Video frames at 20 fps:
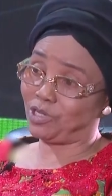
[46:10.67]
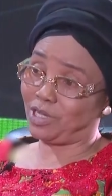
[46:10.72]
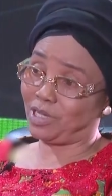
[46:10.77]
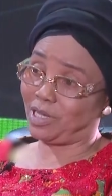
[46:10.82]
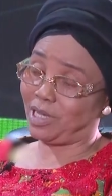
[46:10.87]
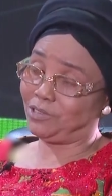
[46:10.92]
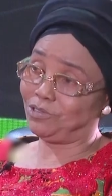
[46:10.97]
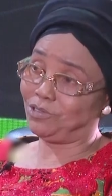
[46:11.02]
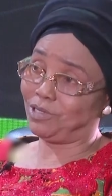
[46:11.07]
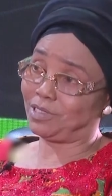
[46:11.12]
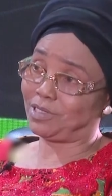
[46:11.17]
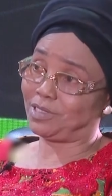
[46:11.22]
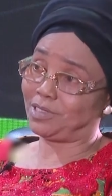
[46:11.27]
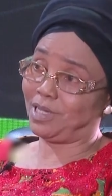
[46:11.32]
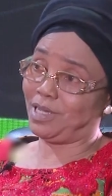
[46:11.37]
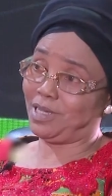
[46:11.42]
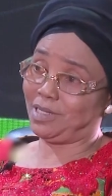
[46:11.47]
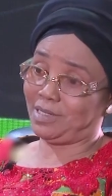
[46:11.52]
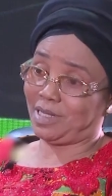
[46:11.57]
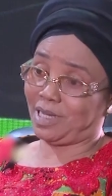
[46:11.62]
And you're
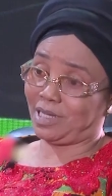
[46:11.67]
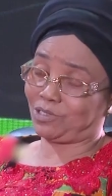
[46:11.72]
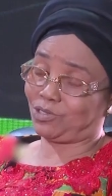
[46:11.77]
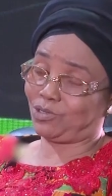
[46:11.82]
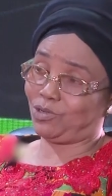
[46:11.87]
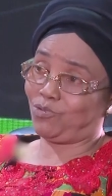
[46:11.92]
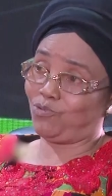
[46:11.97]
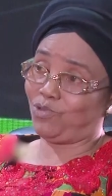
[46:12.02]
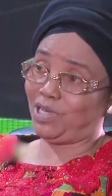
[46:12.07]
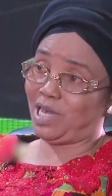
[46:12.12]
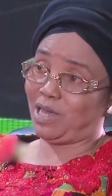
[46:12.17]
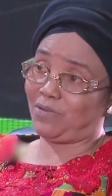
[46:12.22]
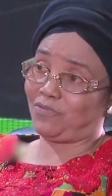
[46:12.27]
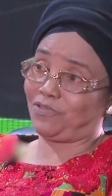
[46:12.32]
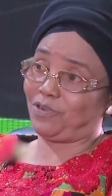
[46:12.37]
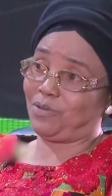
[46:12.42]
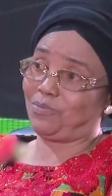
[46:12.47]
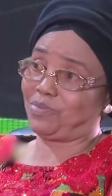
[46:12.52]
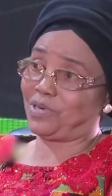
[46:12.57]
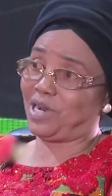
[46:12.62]
saying that, oh, we are
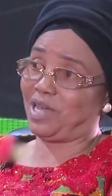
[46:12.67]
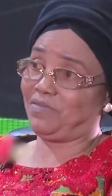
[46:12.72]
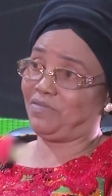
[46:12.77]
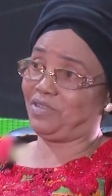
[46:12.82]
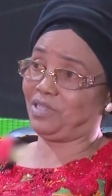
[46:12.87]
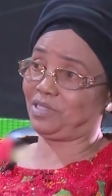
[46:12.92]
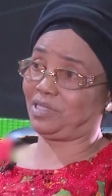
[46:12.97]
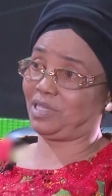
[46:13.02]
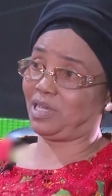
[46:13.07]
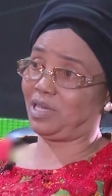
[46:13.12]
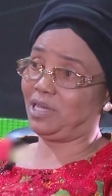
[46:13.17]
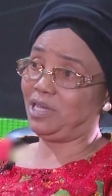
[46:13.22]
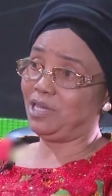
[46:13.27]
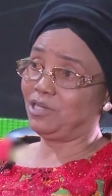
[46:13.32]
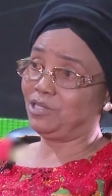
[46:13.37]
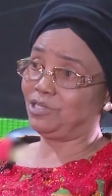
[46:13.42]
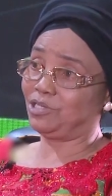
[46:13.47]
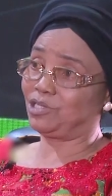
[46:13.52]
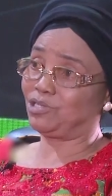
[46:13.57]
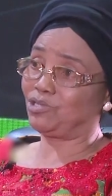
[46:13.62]
from private
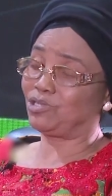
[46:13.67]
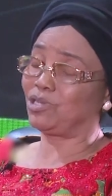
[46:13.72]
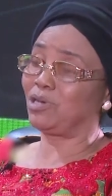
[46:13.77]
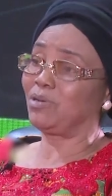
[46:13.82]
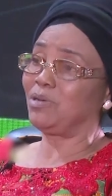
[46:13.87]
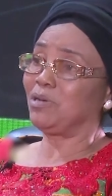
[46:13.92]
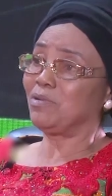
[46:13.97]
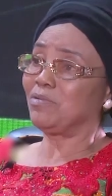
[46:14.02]
institution.